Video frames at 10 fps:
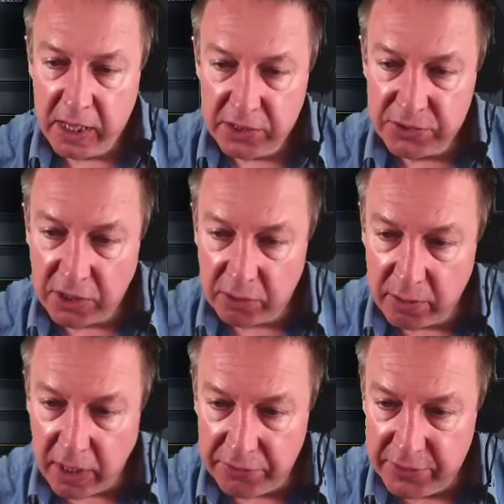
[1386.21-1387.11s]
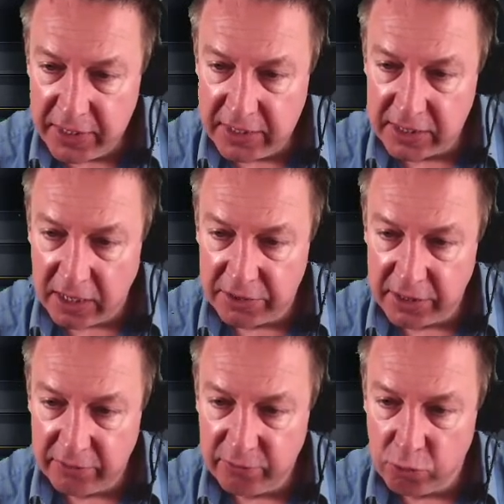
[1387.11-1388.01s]
So these are
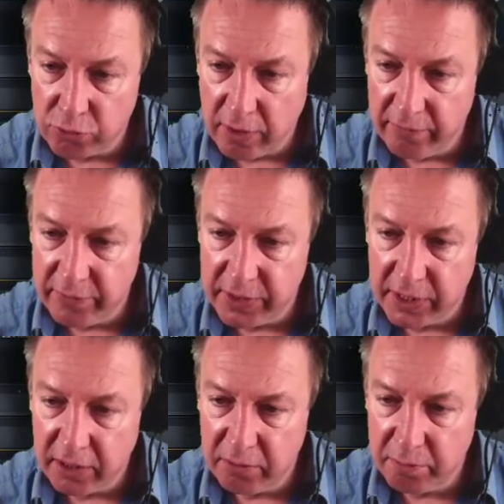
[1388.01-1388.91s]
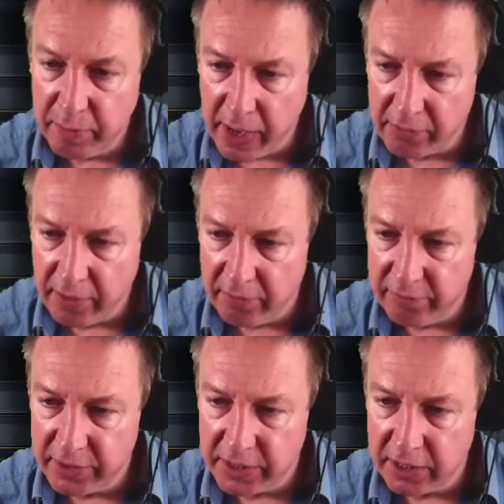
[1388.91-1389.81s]
the foreground video, background
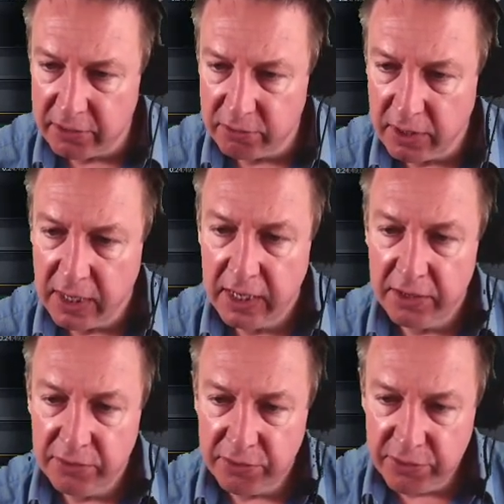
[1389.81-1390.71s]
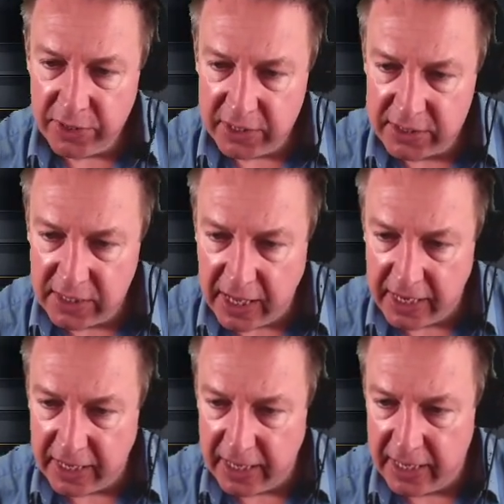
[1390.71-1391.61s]
video. This
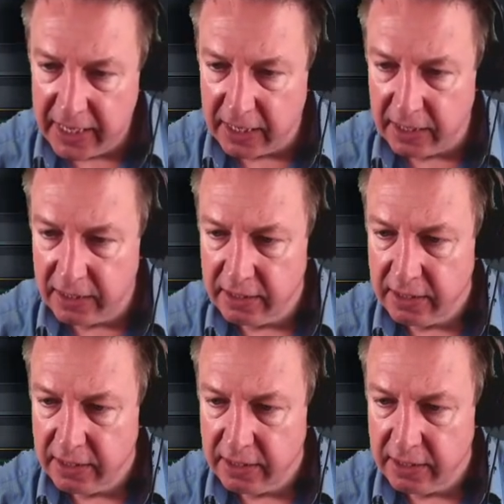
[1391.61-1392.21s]
layer here,